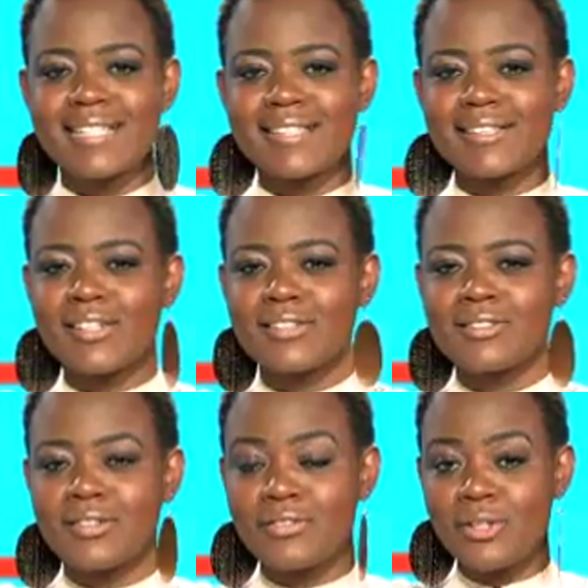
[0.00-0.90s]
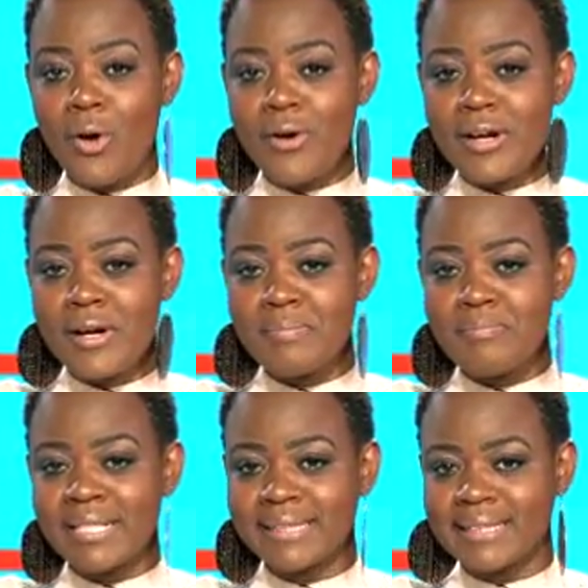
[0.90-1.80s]
The thoughts of Laura
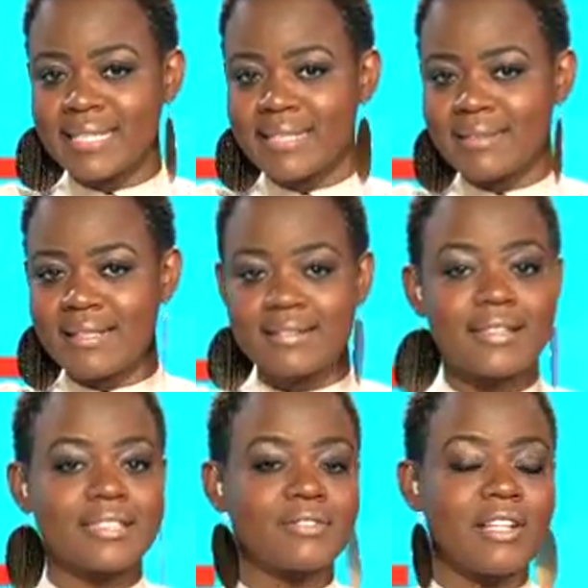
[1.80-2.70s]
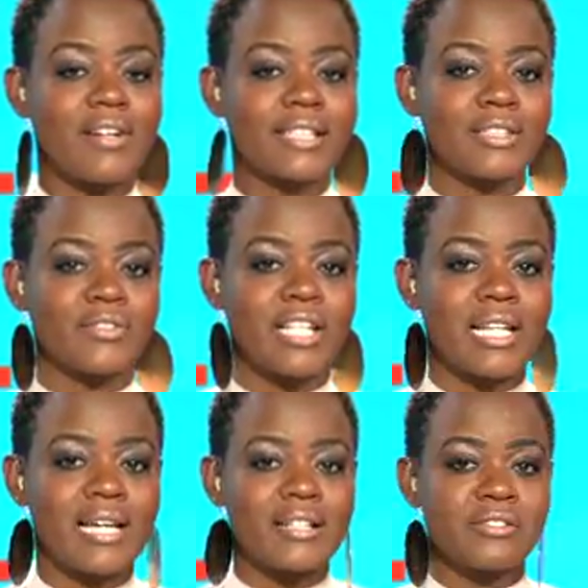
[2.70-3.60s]
Miti, the Executive Director of the
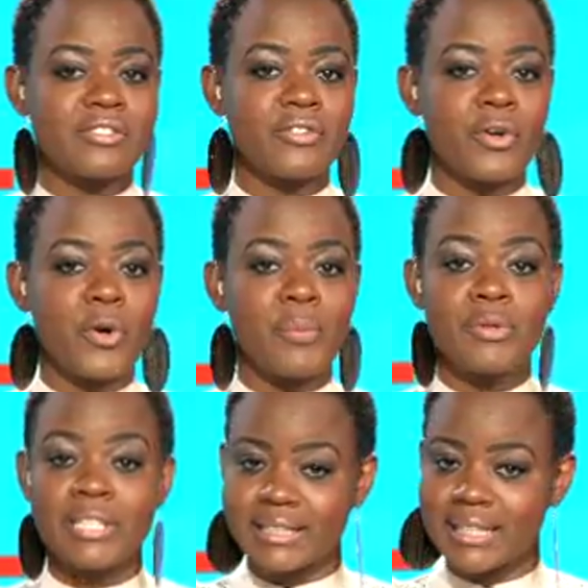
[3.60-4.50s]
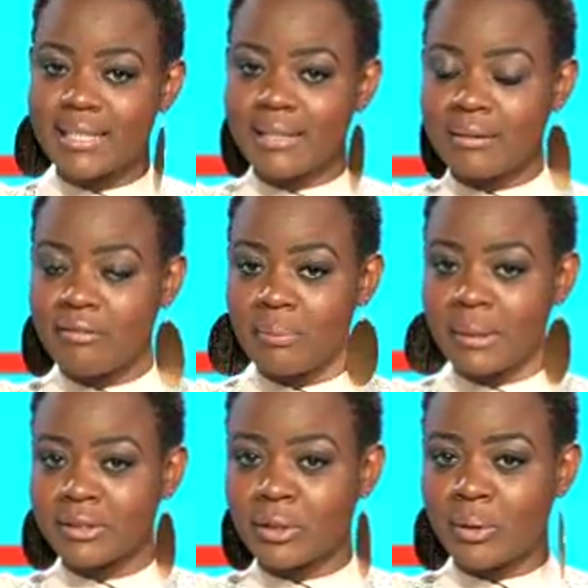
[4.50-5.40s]
Alliance for Community
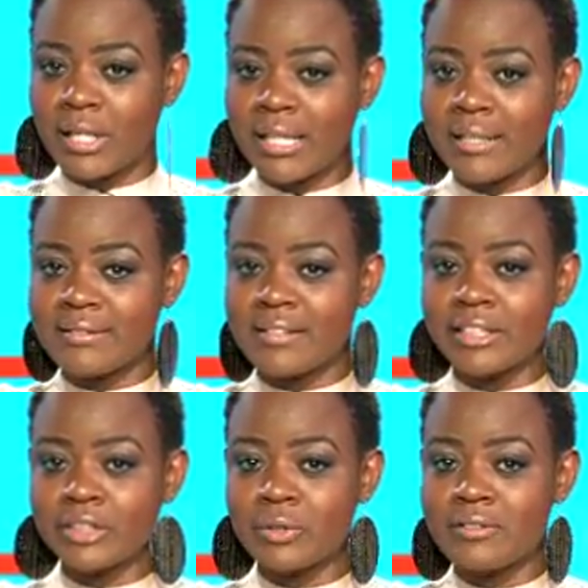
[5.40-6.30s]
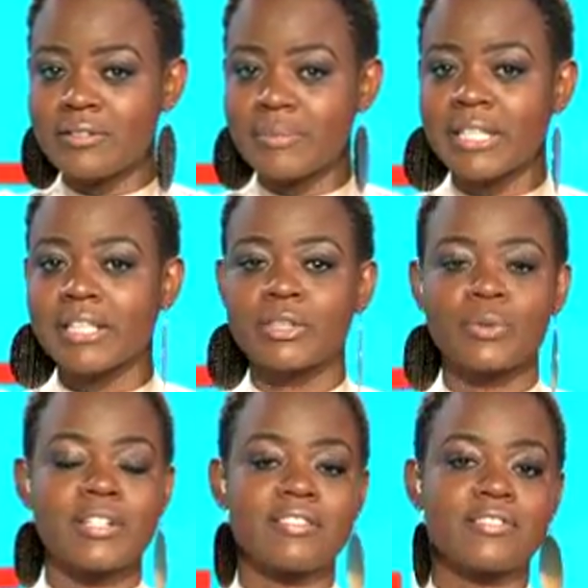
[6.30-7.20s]
Non-Governmental Organizations, speaking
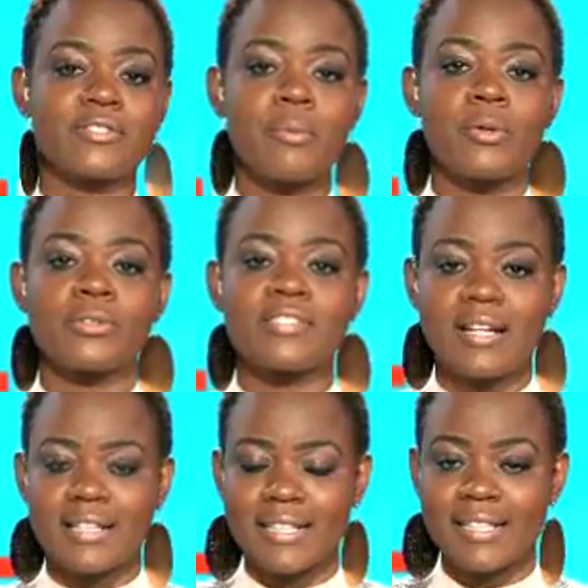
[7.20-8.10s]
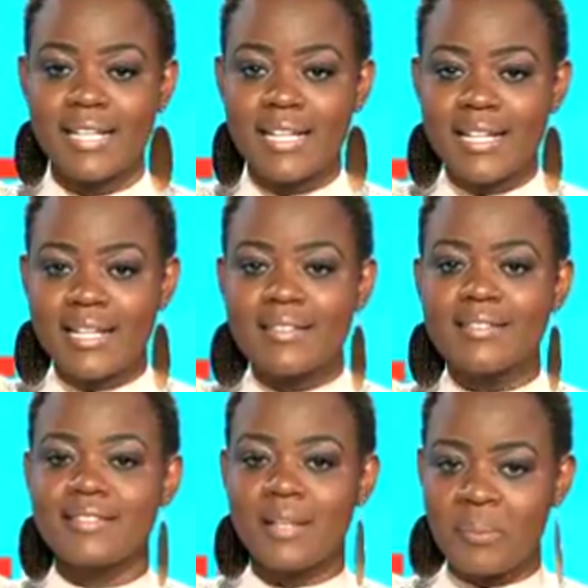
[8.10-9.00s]
to us from Lusaka
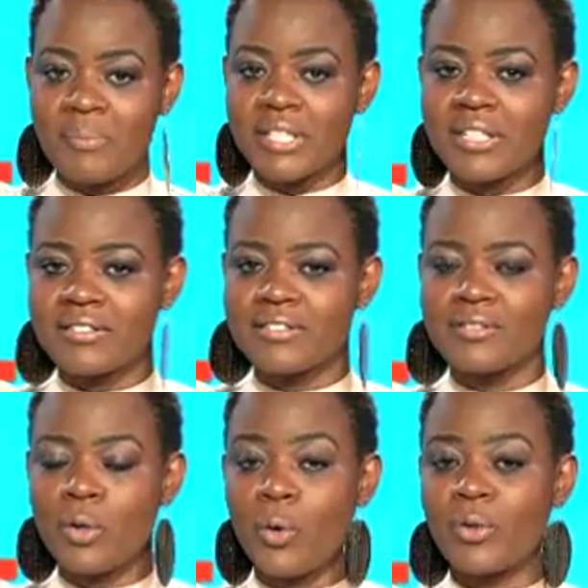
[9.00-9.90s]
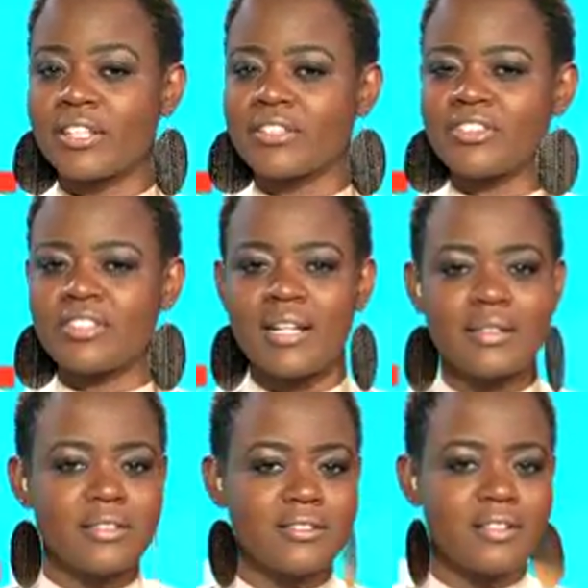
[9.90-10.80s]
in Zambia. So the
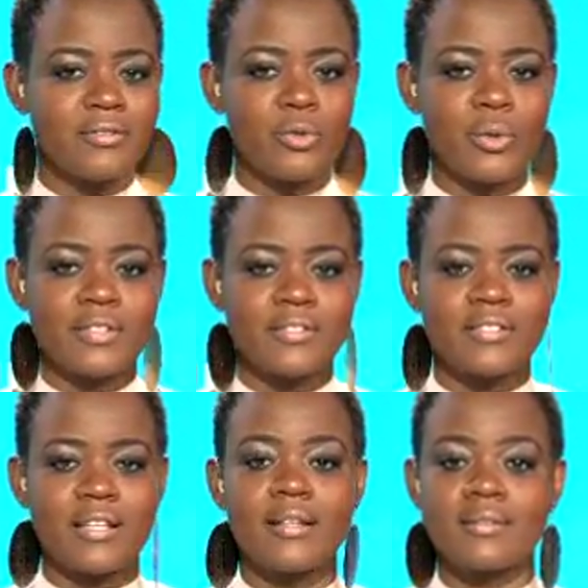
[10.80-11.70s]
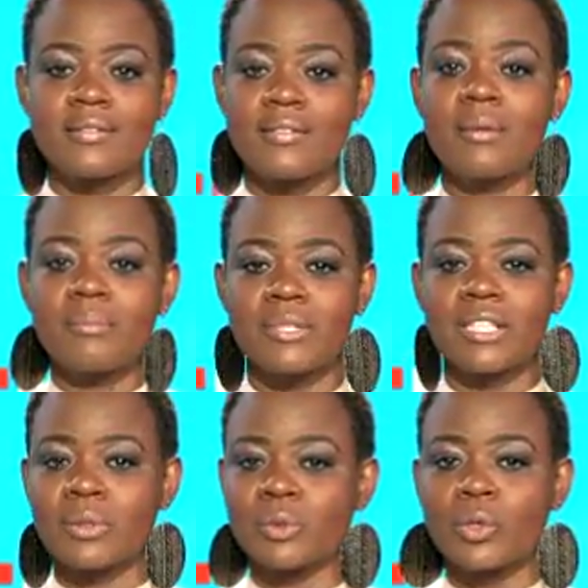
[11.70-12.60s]
Chinese influence in
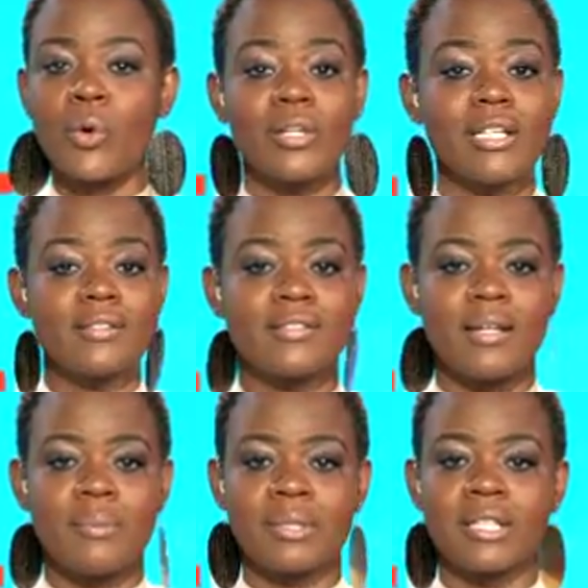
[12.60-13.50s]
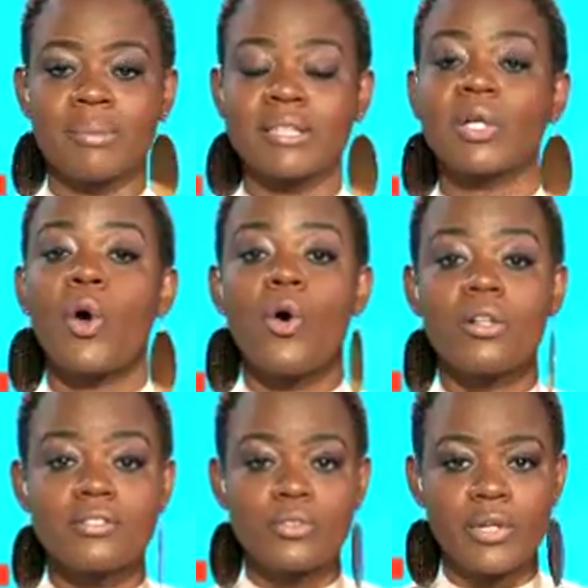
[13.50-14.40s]
Zambia, not only in Zambia, but
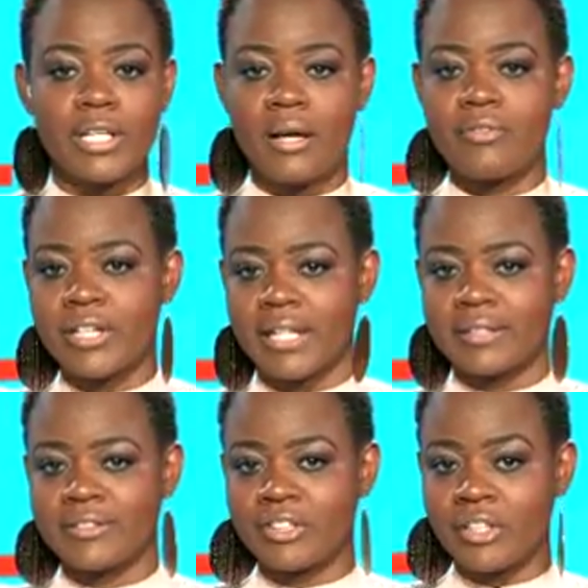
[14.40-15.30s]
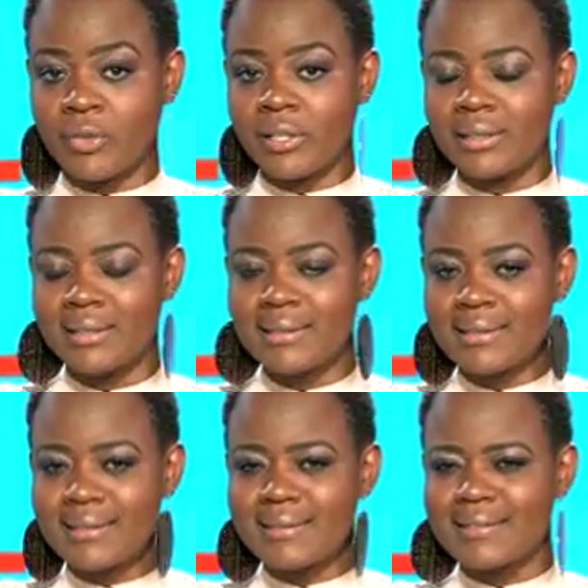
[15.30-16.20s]
also in Africa in general,
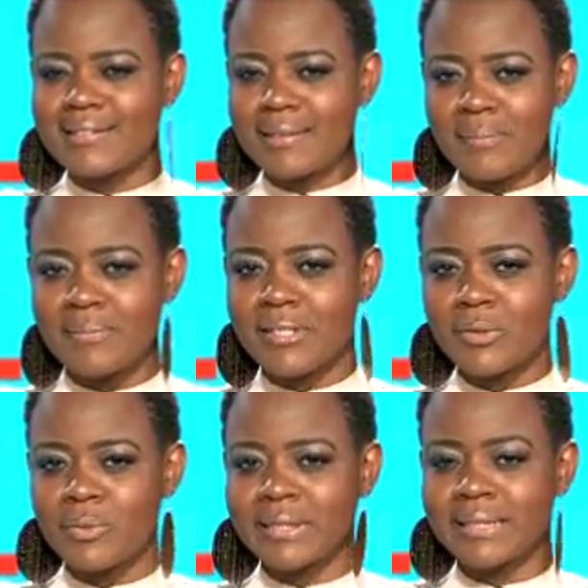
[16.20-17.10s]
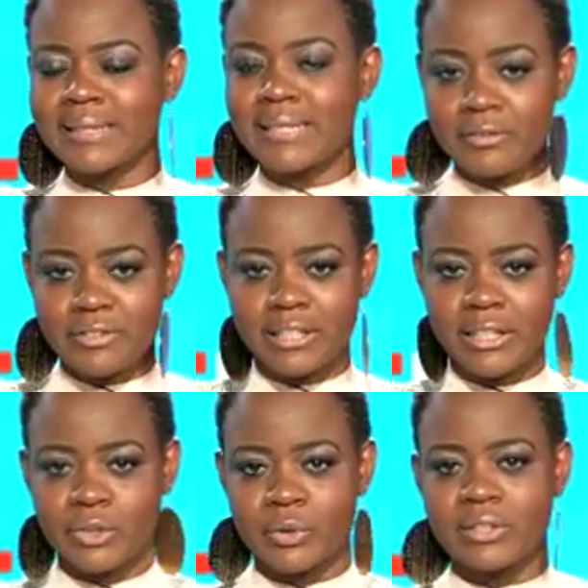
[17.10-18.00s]
is something we
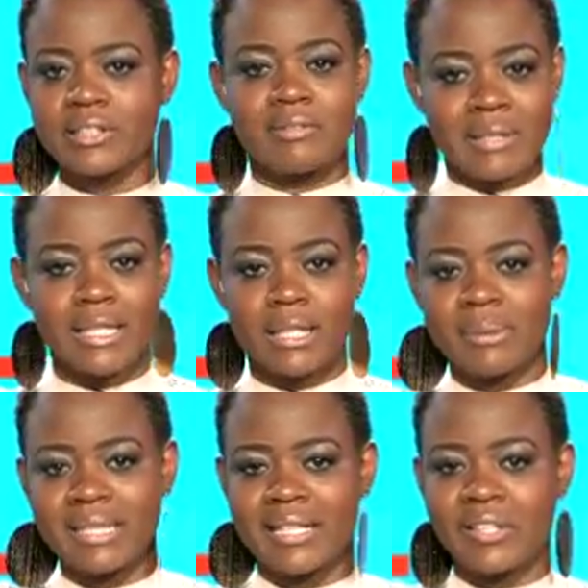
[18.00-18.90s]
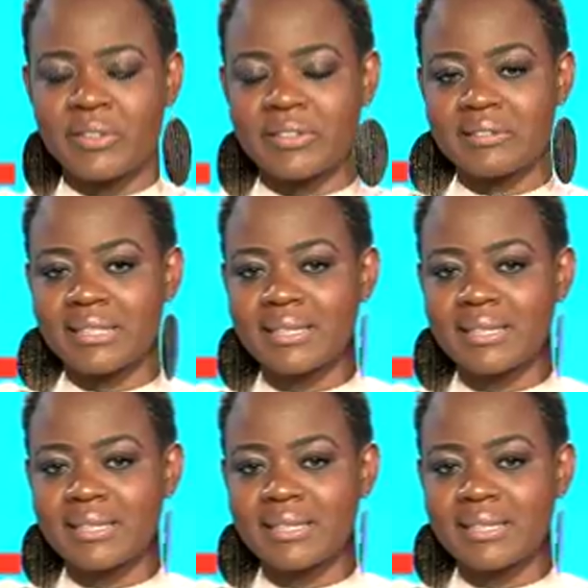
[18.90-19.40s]
definitely should really keep an eye on.